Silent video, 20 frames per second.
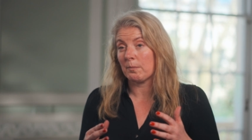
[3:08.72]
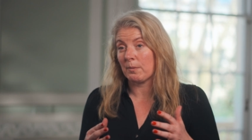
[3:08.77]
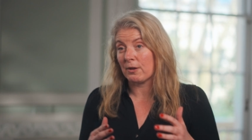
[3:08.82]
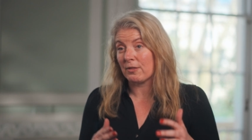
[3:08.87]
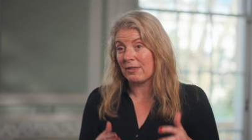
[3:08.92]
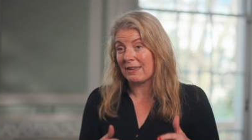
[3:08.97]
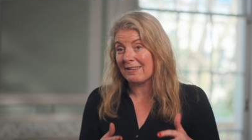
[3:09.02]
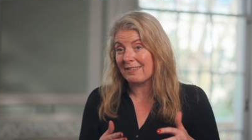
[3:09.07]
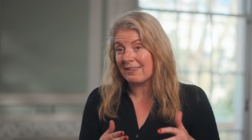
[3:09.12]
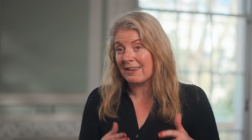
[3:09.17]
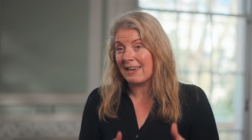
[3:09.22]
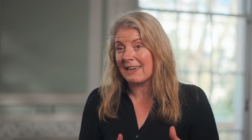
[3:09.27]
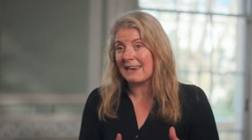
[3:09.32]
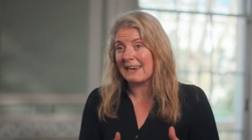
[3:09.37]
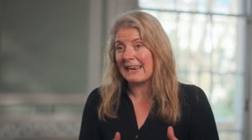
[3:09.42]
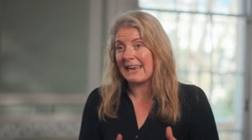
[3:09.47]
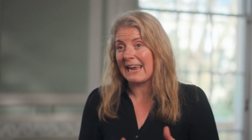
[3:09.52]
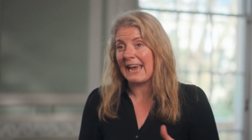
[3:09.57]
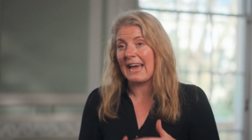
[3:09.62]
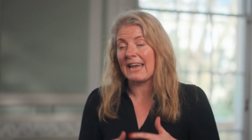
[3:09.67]
both
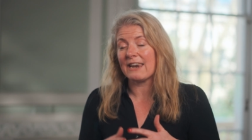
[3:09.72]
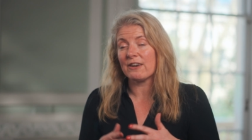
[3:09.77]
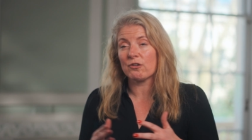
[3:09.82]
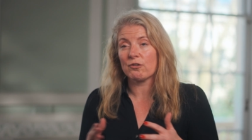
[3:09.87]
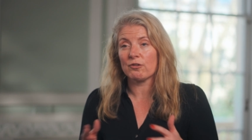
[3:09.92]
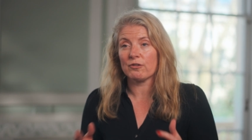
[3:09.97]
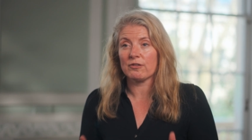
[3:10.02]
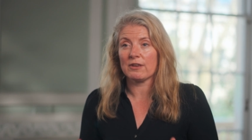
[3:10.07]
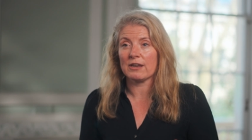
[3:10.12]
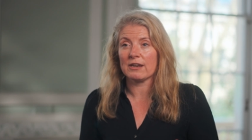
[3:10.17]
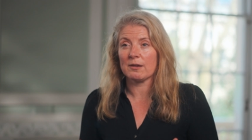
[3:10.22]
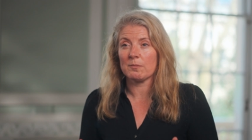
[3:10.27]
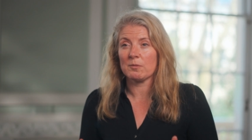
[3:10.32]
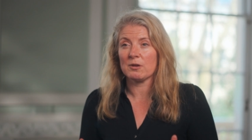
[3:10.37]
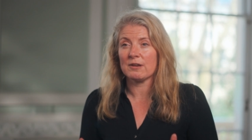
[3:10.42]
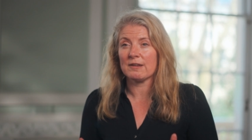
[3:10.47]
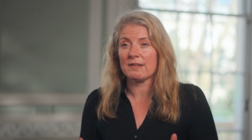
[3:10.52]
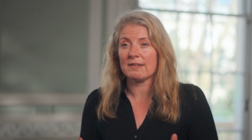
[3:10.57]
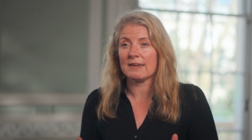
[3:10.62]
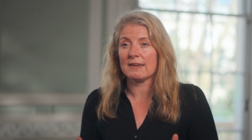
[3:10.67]
internally and across their
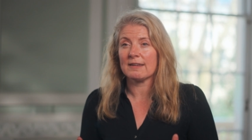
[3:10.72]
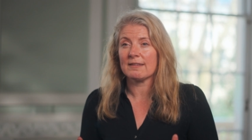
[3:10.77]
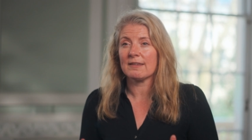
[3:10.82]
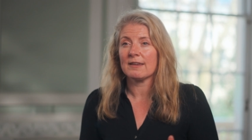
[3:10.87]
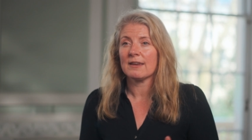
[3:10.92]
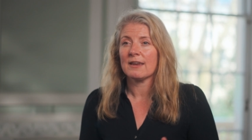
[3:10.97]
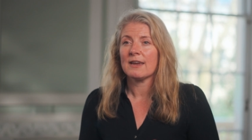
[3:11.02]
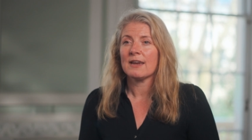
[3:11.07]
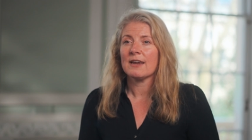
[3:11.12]
communities,